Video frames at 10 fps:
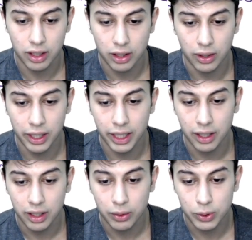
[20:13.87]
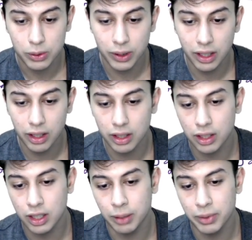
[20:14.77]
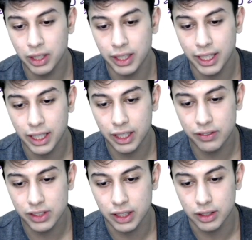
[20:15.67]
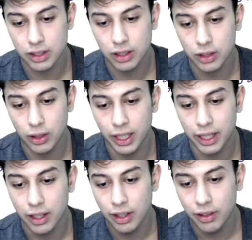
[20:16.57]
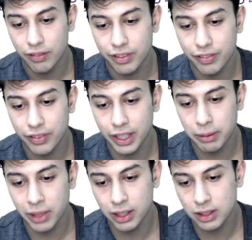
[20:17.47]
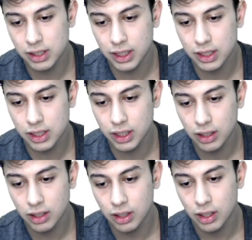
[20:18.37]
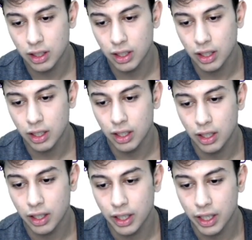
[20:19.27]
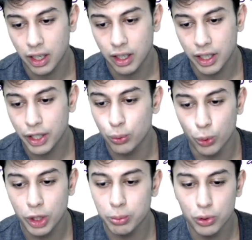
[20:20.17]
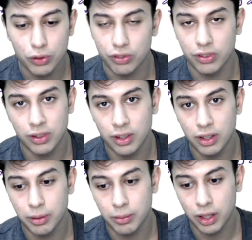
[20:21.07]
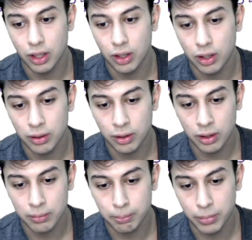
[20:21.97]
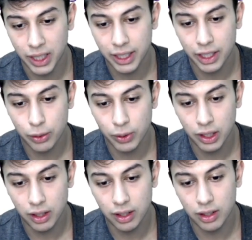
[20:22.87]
alright, which will come in a negative sense. Alright, 50 minus 60, it won't move, but it will